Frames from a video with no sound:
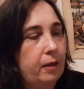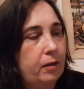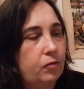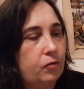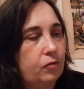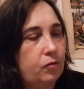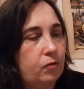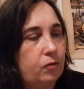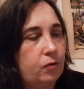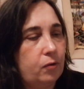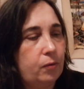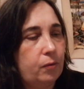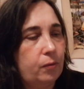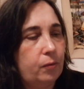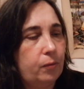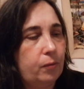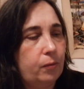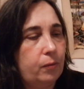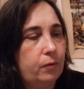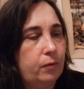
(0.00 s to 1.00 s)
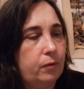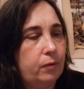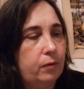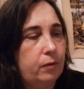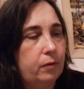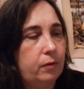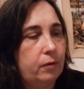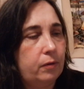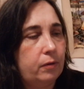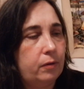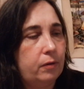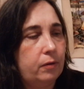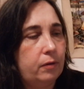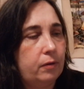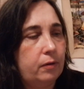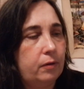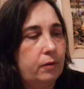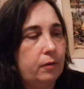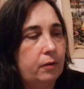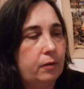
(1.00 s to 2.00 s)
So
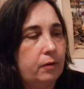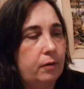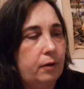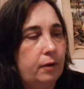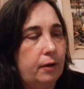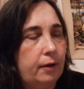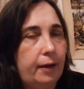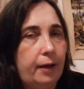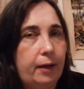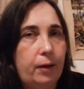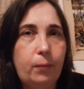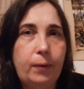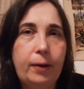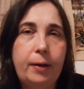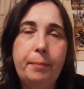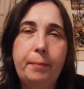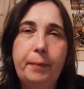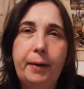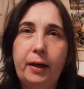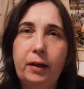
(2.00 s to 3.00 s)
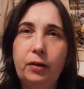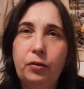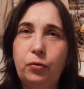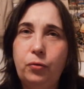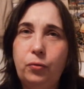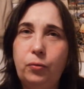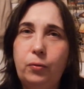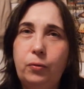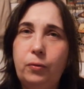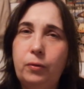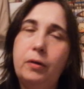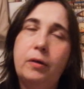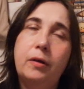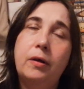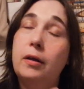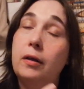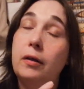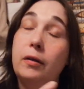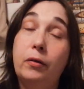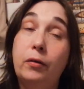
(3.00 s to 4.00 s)
I went back to
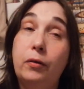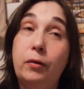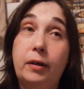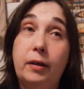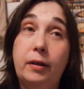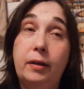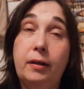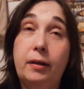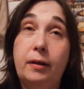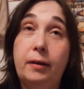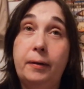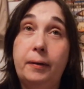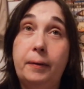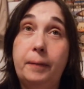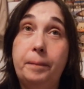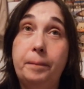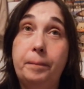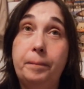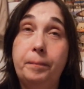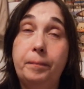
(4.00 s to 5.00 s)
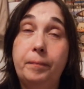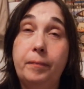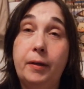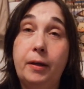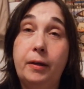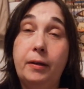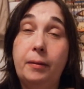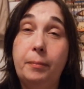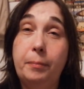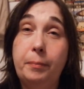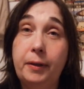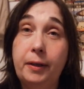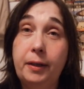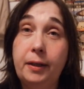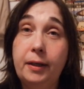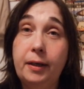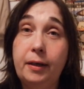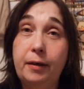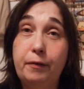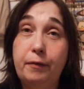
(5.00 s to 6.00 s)
look at the
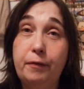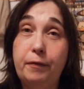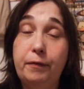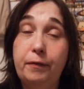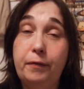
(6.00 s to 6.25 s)
PDF,